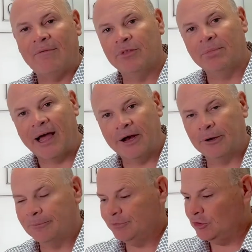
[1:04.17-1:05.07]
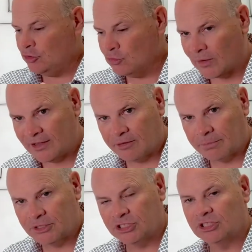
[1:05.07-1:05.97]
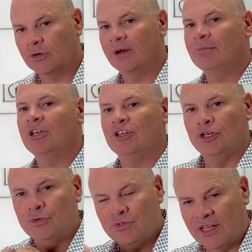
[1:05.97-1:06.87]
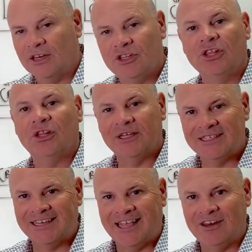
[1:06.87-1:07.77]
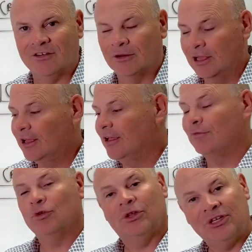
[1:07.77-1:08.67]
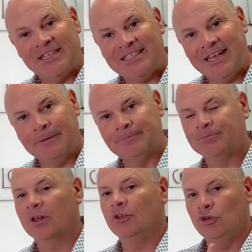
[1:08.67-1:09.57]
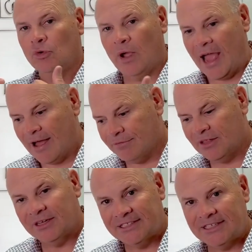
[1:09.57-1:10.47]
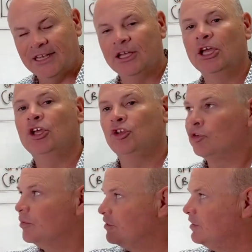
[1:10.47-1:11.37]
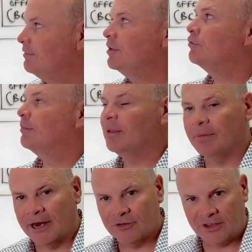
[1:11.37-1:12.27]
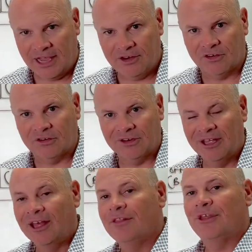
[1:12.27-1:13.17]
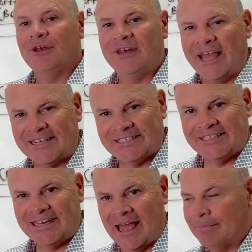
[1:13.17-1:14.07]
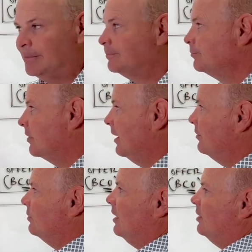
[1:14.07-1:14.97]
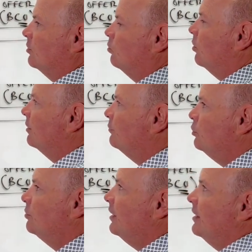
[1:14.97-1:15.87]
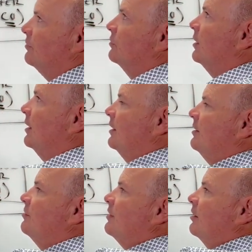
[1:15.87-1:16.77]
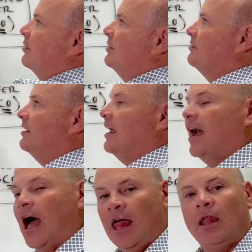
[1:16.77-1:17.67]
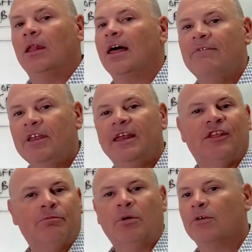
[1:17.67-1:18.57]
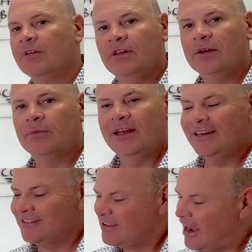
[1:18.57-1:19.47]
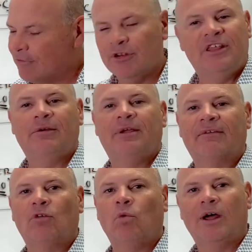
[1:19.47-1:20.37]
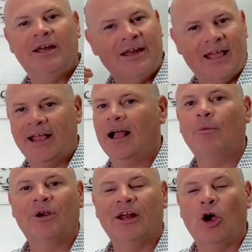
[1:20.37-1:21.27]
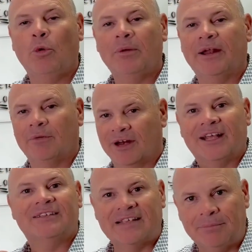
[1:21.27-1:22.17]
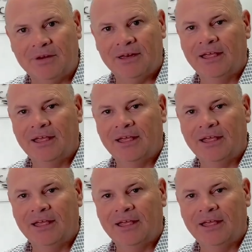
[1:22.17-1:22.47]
the buyer, you write the purchase agreement and you send it to the listing agent. If you're the listing, you have the listing, you receive this from the buyer's agent. The next step is either one of two things. The seller can say, I love it, it's perfectly written, it's everything we ever wanted, we're gonna open it, we're gonna accept it,